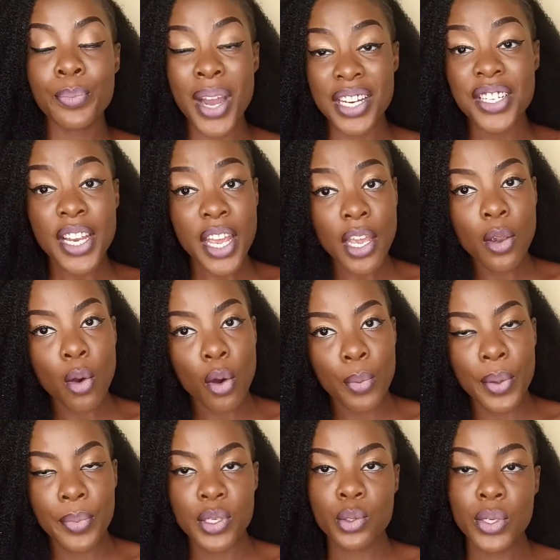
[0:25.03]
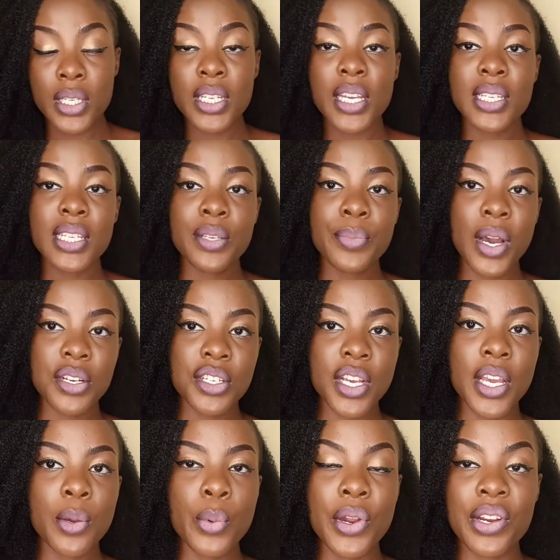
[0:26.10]
Batch A core members, 2018 Batch
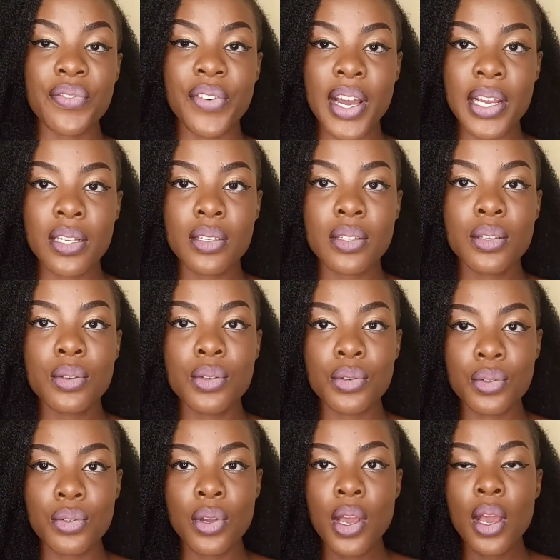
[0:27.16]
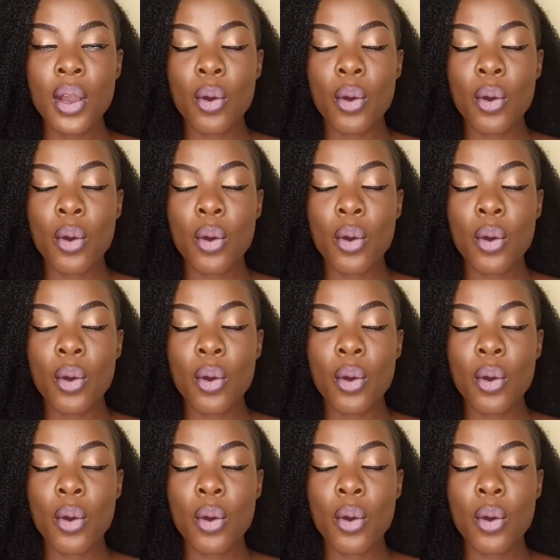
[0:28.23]
A, were advised to